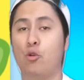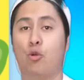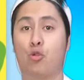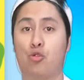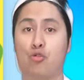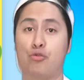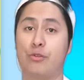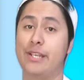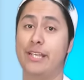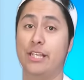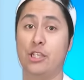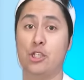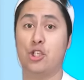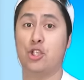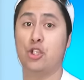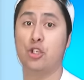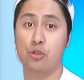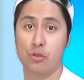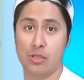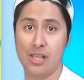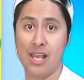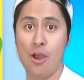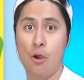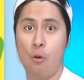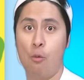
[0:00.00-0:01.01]
you green
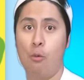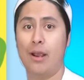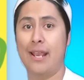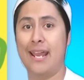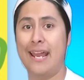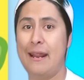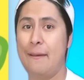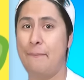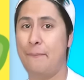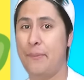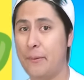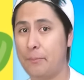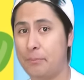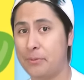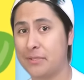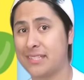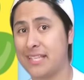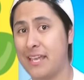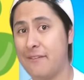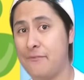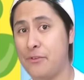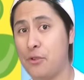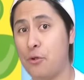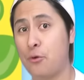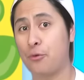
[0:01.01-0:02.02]
juice. What kind of pimples
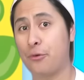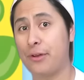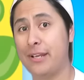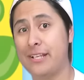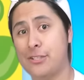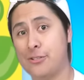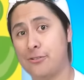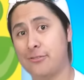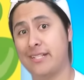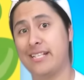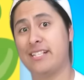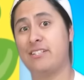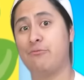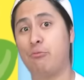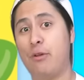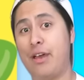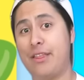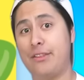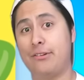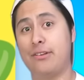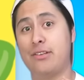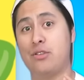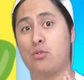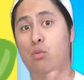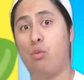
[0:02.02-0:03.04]
give you green juice? It's
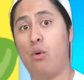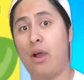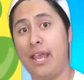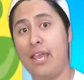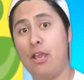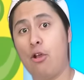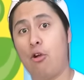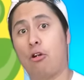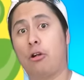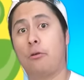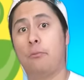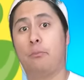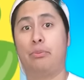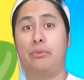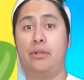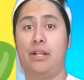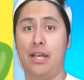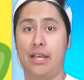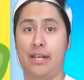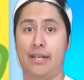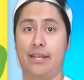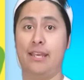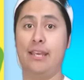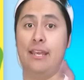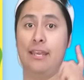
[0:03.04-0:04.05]
whether it's white or
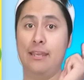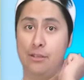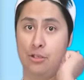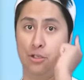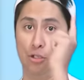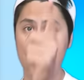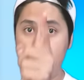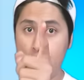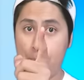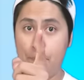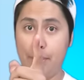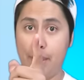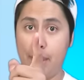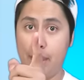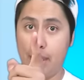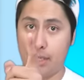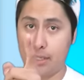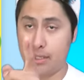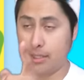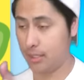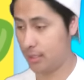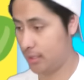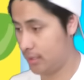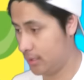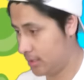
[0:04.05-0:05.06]
blood. You
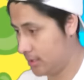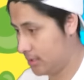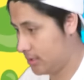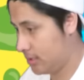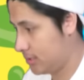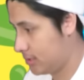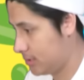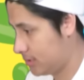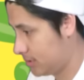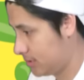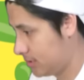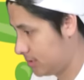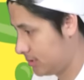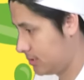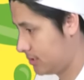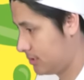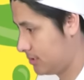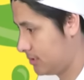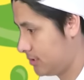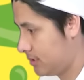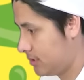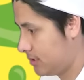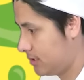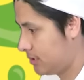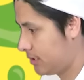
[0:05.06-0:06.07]
pick.
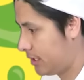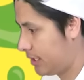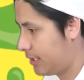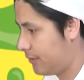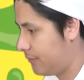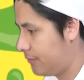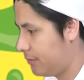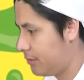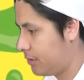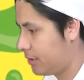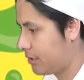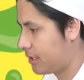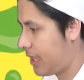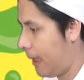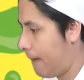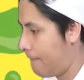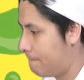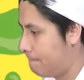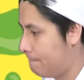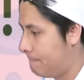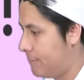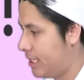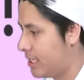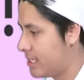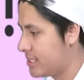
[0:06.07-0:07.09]
I never know. i
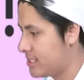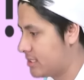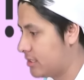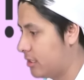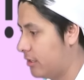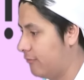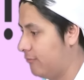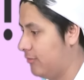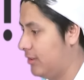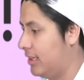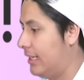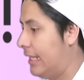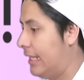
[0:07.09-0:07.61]
get pissed of